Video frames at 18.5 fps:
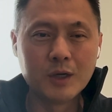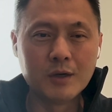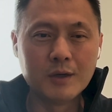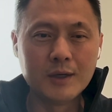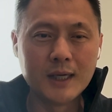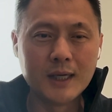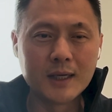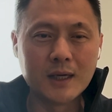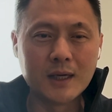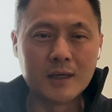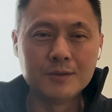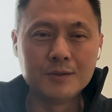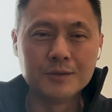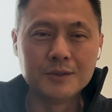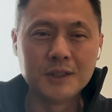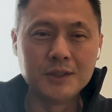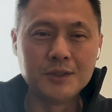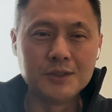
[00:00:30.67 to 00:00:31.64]
we all like
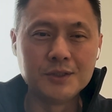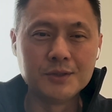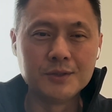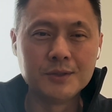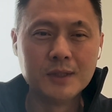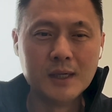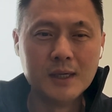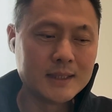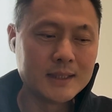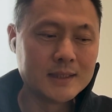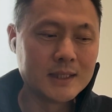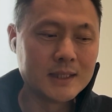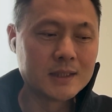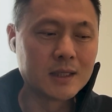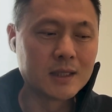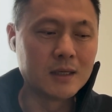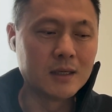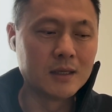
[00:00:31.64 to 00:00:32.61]
R2D2. I think
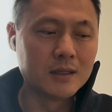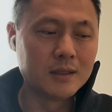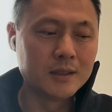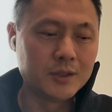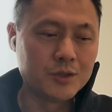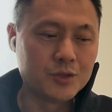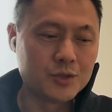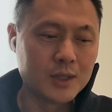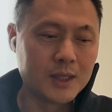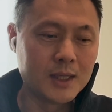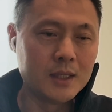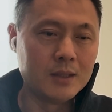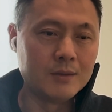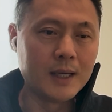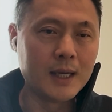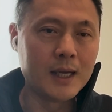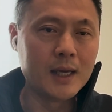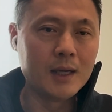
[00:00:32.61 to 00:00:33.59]
that's a clearly
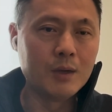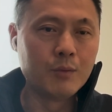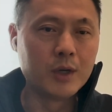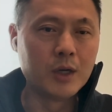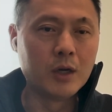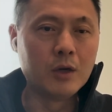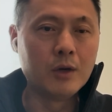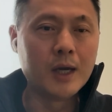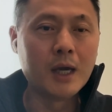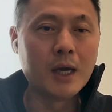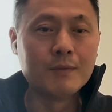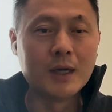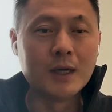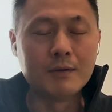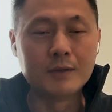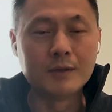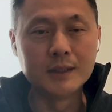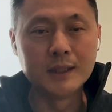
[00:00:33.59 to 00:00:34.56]
trend, right? And we all have
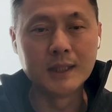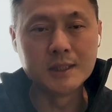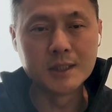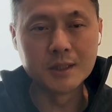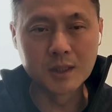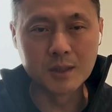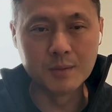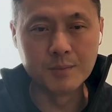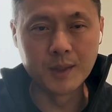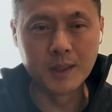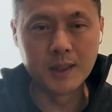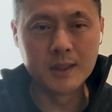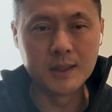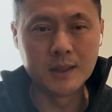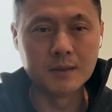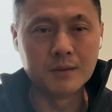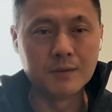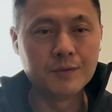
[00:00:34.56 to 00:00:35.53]
our digital
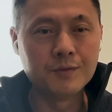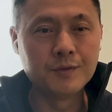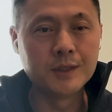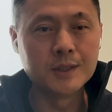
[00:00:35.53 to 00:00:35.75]
companion